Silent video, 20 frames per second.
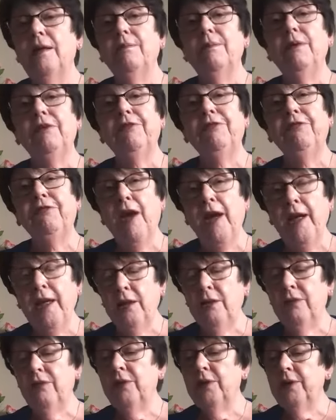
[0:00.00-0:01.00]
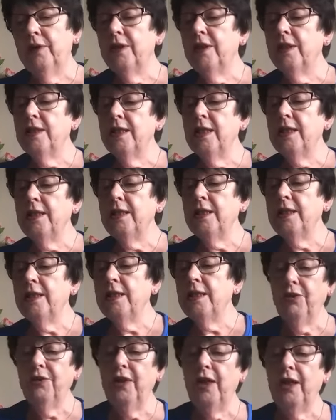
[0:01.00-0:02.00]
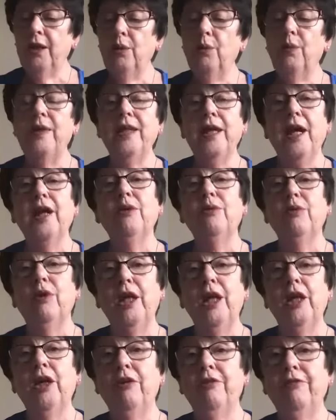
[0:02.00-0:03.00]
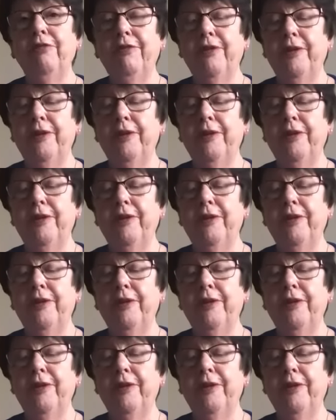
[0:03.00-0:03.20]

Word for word: But faithfulness is nothing without love.